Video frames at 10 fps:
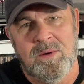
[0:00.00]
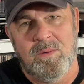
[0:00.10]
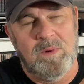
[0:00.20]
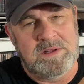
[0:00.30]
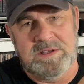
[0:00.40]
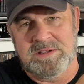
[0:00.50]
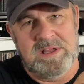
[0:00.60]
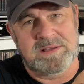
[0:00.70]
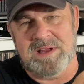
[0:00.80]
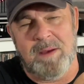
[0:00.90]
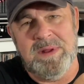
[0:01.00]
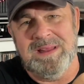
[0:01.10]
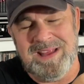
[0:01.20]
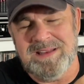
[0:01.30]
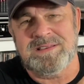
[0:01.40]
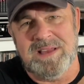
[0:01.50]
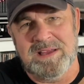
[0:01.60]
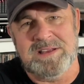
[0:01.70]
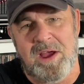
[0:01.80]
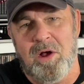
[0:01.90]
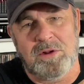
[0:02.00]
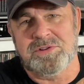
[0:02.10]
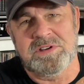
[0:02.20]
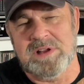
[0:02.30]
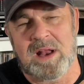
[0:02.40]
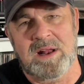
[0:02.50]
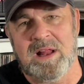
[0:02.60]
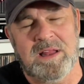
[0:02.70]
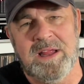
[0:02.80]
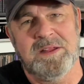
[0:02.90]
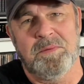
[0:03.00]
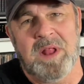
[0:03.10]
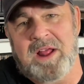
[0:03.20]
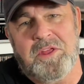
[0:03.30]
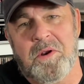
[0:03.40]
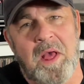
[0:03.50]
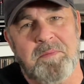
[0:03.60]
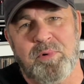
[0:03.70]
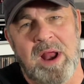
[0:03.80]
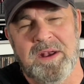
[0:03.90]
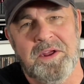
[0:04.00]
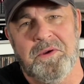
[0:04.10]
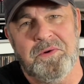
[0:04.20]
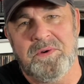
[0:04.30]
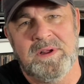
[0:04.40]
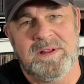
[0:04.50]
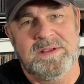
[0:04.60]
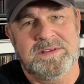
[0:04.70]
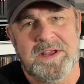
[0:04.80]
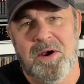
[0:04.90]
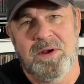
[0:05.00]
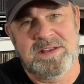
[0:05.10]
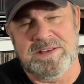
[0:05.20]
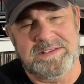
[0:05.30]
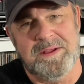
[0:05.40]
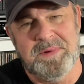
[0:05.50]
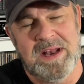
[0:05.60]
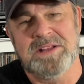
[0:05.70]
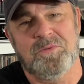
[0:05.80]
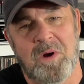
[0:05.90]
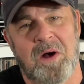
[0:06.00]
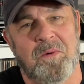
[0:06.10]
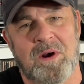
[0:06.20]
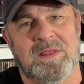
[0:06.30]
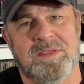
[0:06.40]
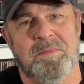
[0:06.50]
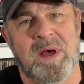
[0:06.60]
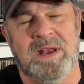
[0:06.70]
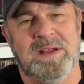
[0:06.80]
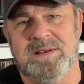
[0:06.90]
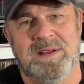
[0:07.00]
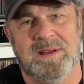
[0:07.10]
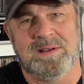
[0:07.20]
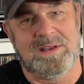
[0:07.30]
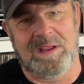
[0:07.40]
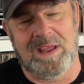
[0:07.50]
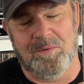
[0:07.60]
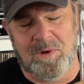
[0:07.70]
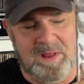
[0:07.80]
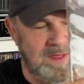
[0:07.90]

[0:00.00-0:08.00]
which is this, I mean, these things, I ultrasonically clean them like they're like brand new. So it's just, I mean, it's well worth the money to, to get one of